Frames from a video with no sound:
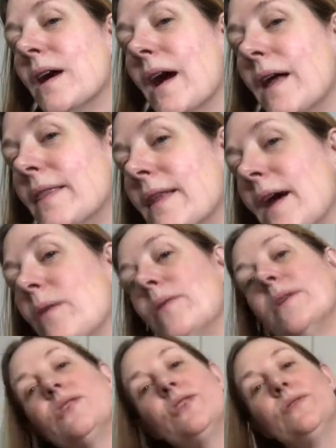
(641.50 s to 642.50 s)
and that
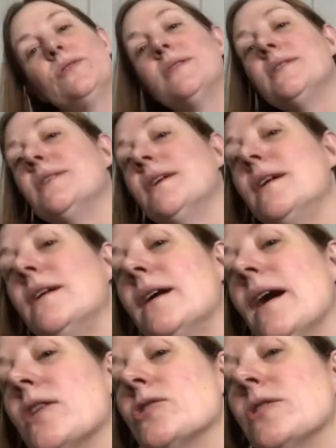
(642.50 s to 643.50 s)
one, as you can see,
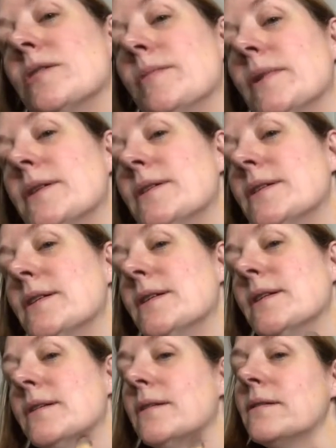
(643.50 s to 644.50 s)
actually blends
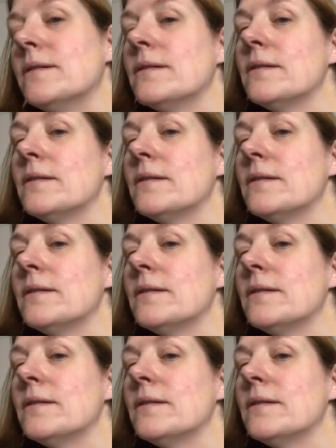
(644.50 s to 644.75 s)
in